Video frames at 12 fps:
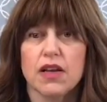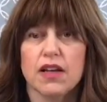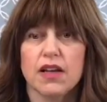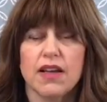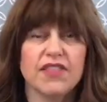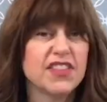
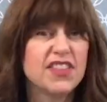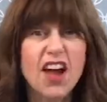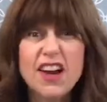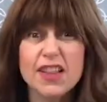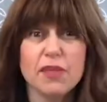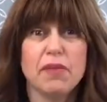If it's not
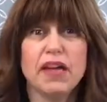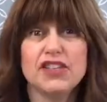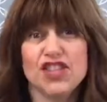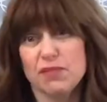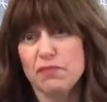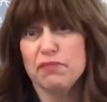in the
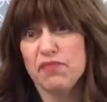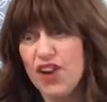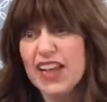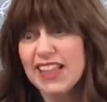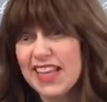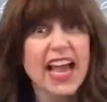budget,
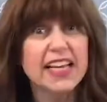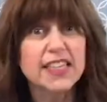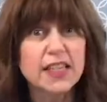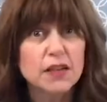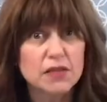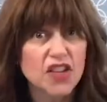frankly,
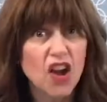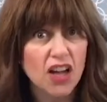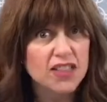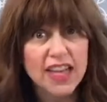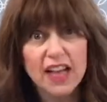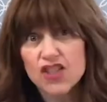asking, talk,
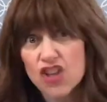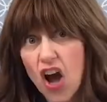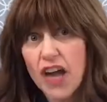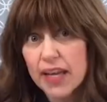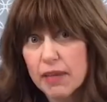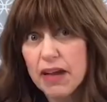talk,
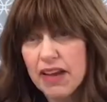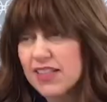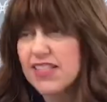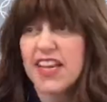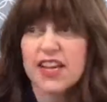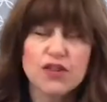talking about it and
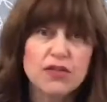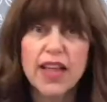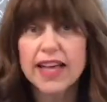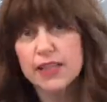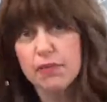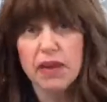saying you'd
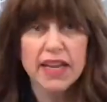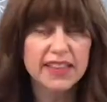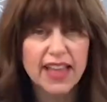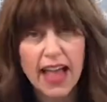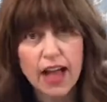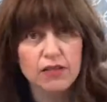like to paint the
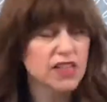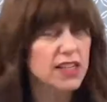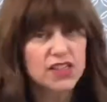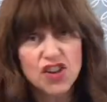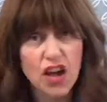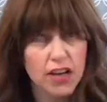house and
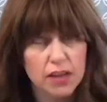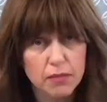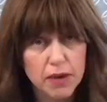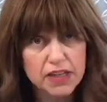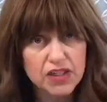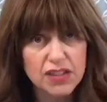it's not in the
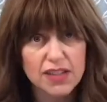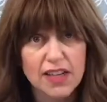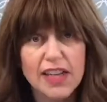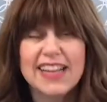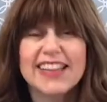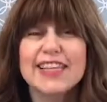budget,
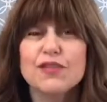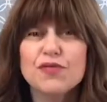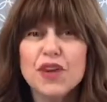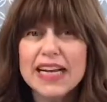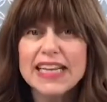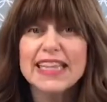that's
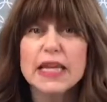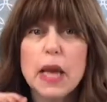frankly